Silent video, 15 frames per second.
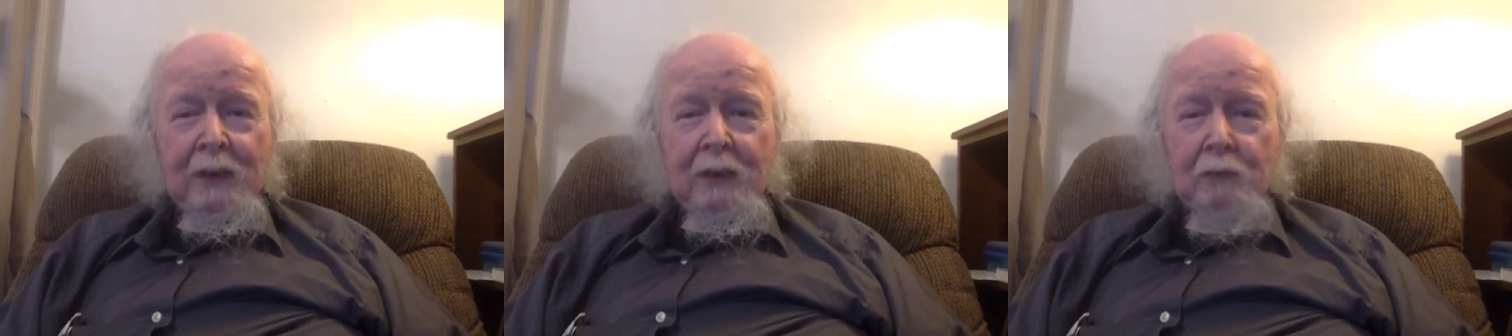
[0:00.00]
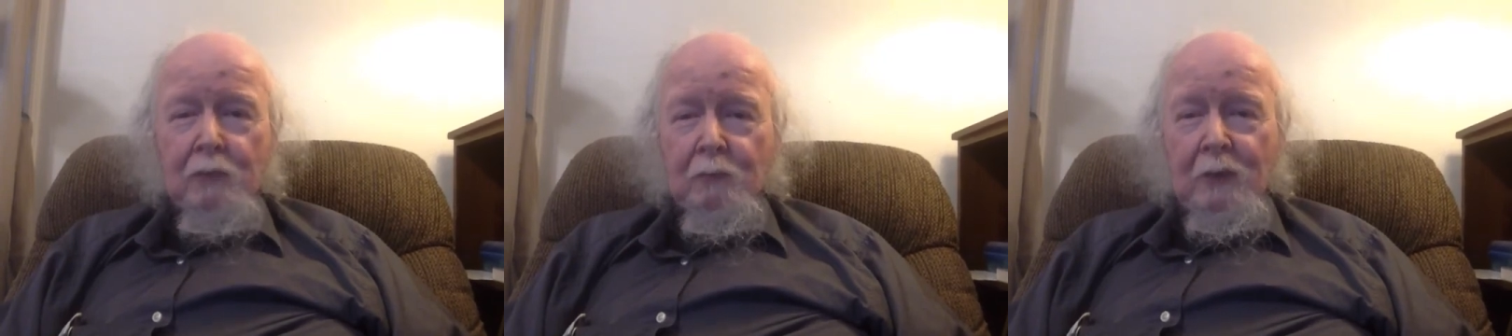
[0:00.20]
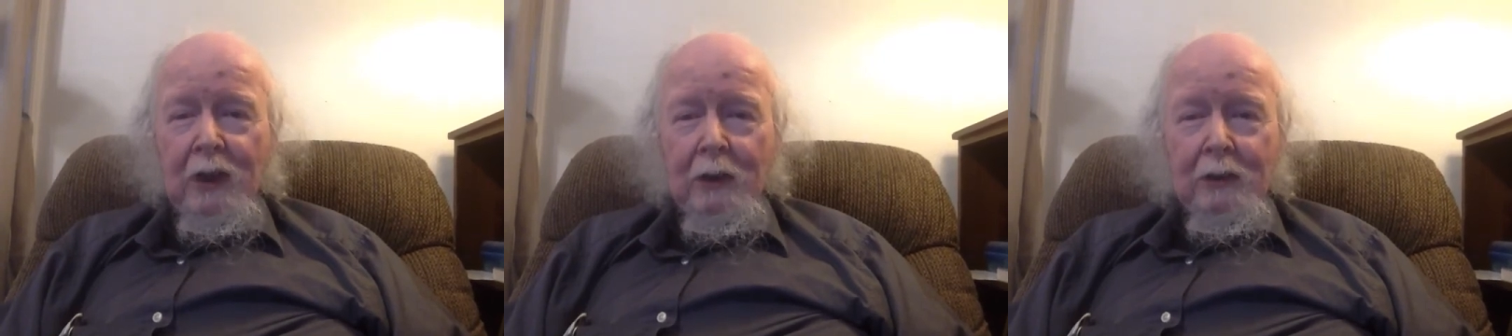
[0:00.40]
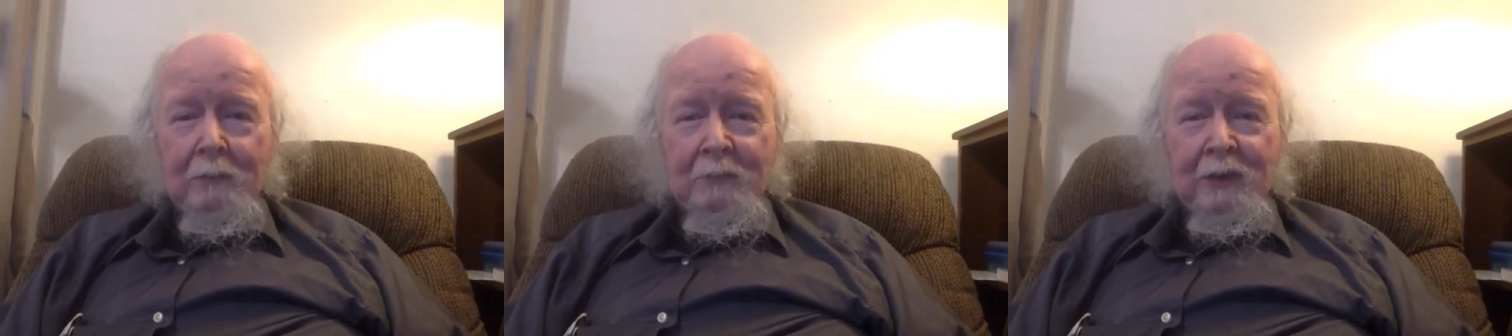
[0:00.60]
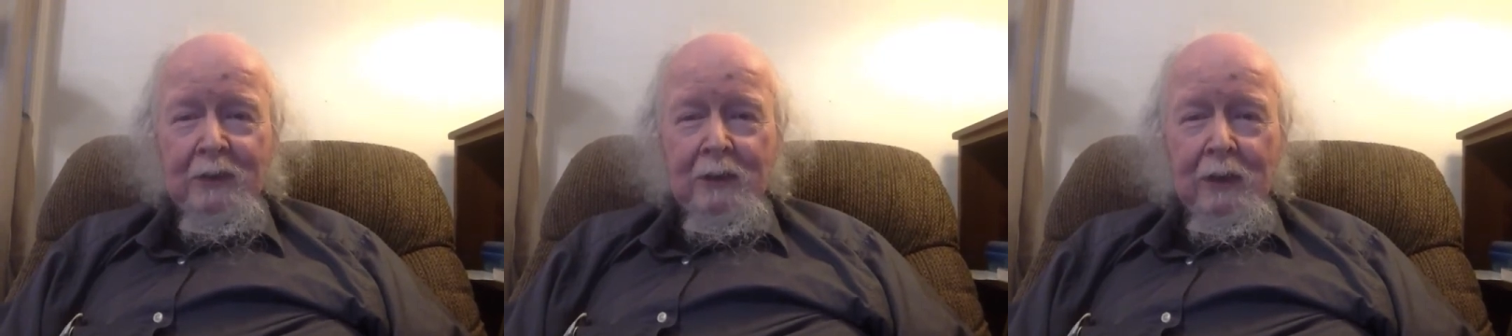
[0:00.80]
he would
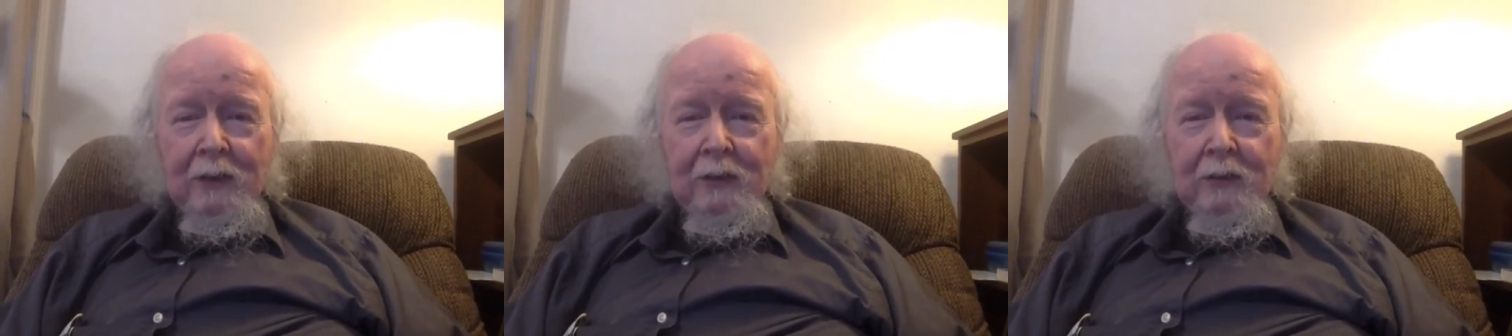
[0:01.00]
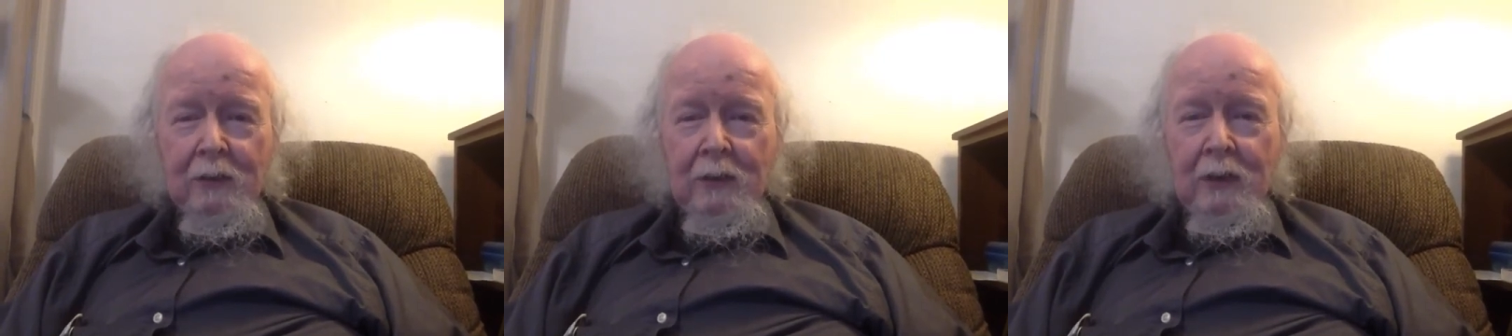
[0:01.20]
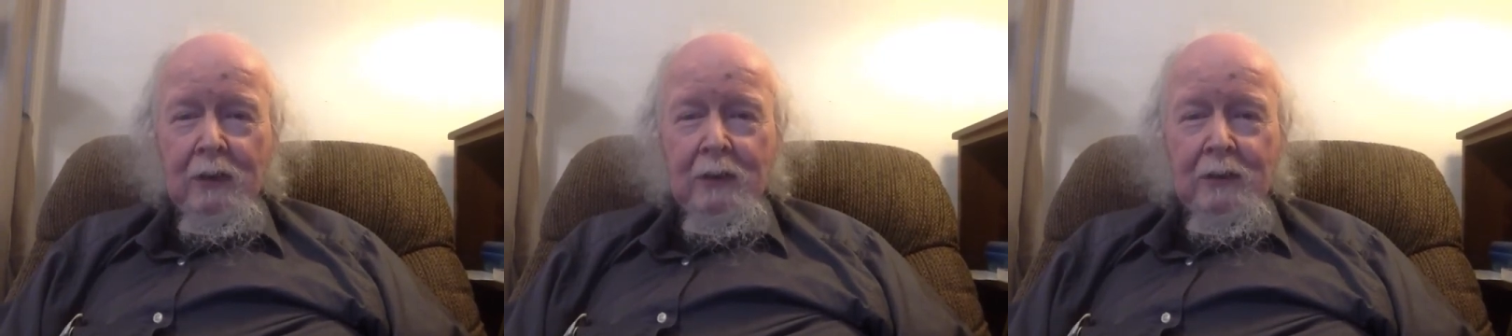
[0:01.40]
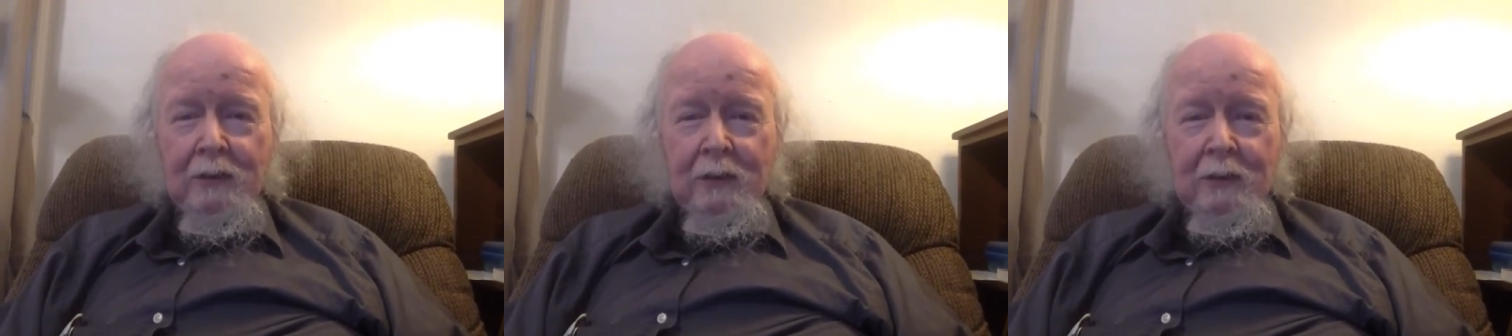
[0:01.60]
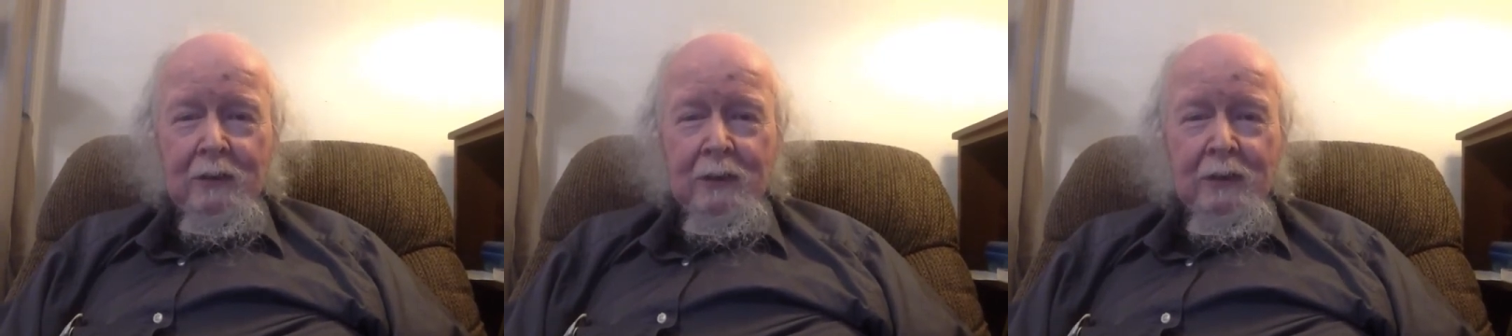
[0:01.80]
welcome it, so long as
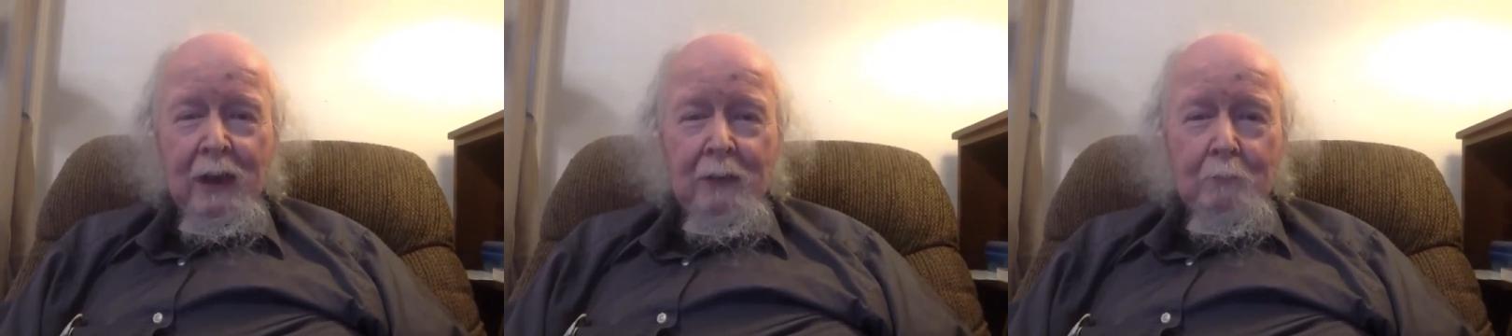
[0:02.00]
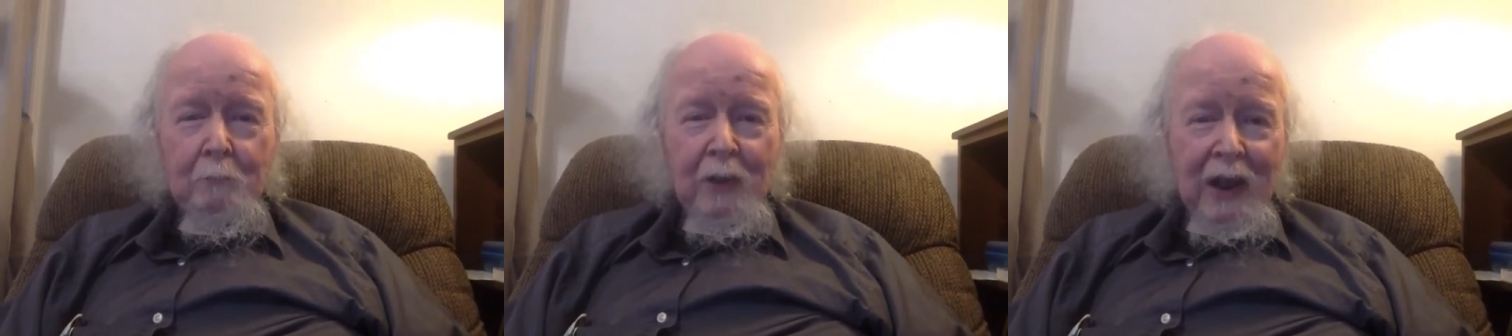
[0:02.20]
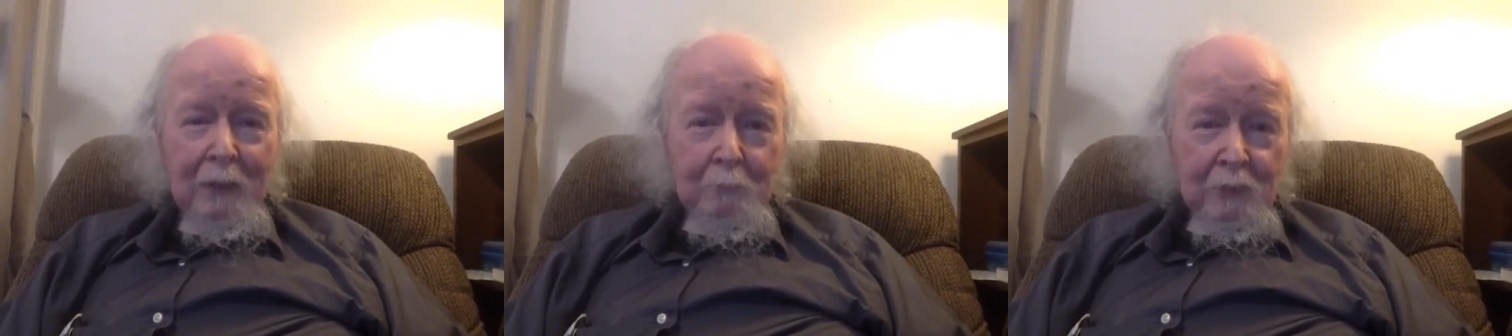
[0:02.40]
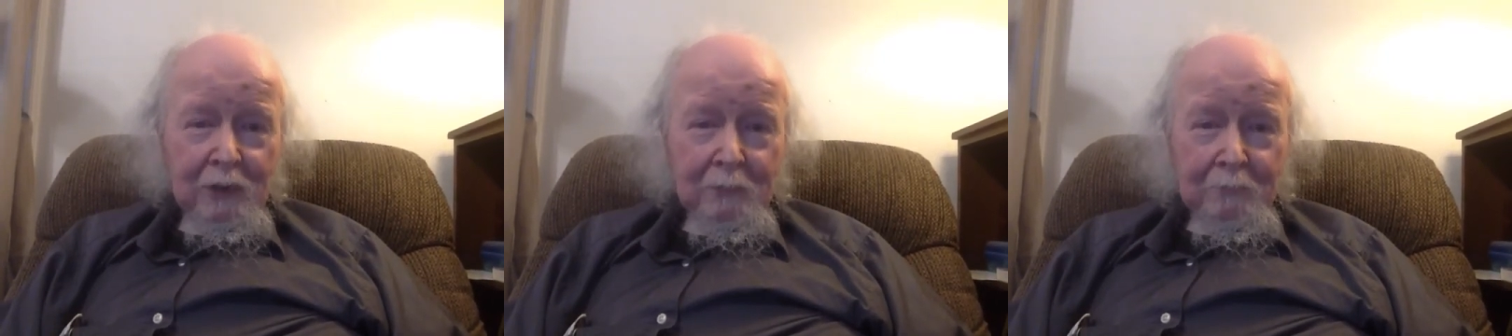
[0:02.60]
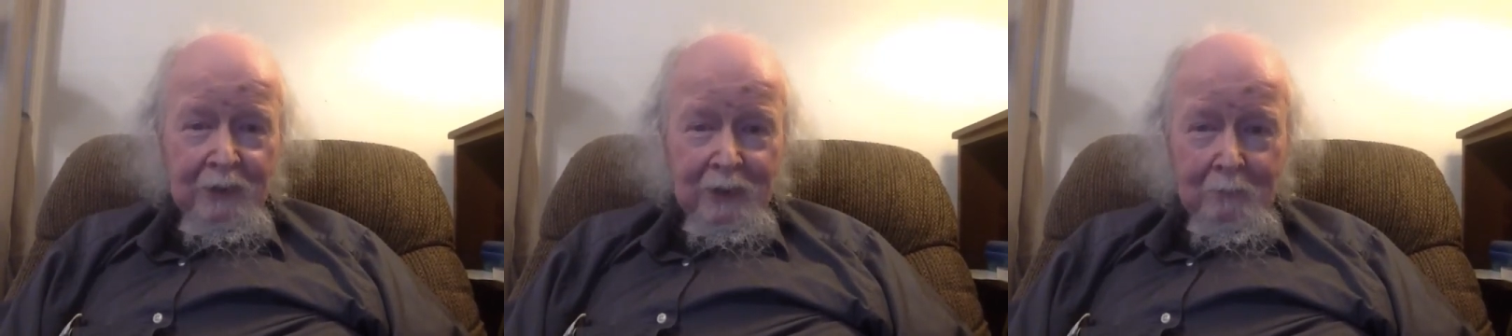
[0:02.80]
it did not pop
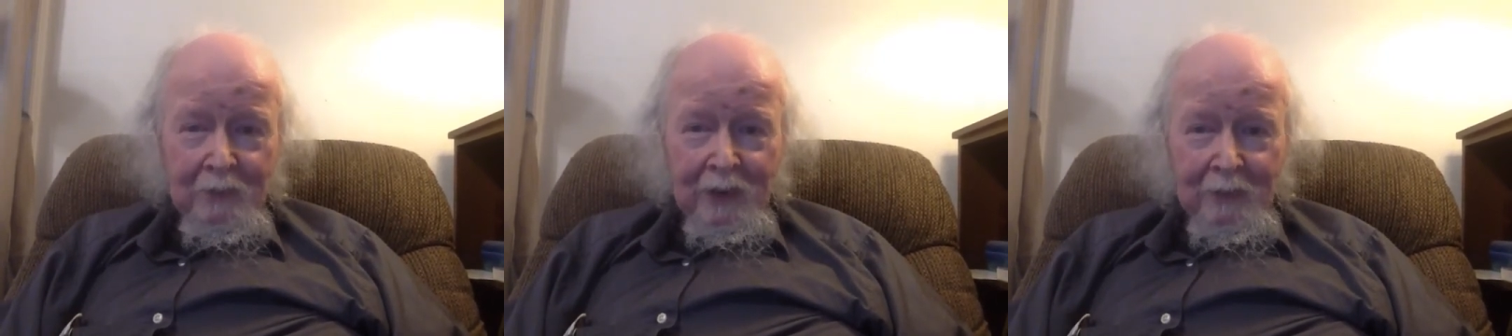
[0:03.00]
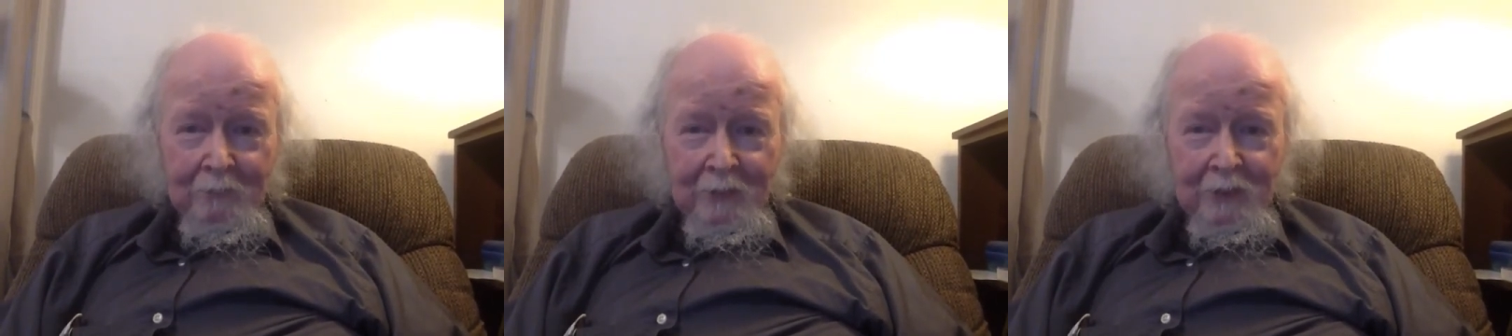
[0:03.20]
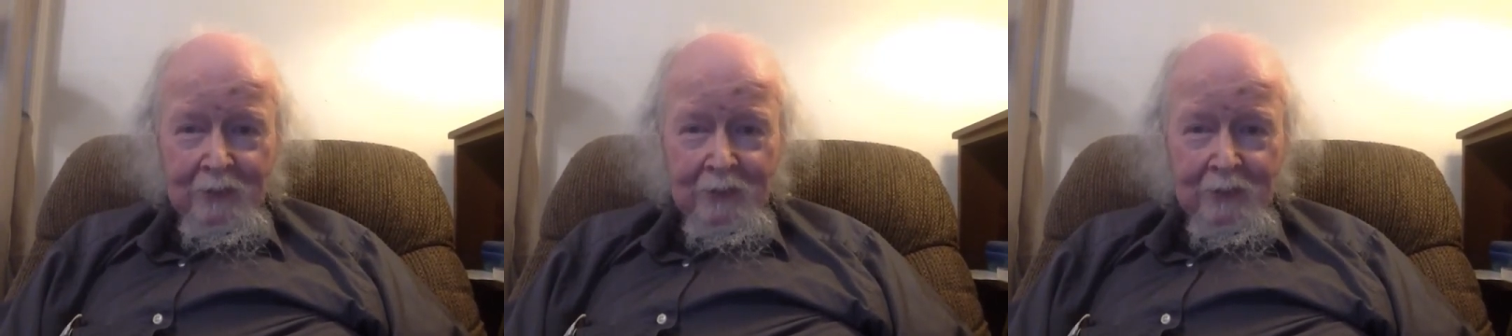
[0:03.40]
open above the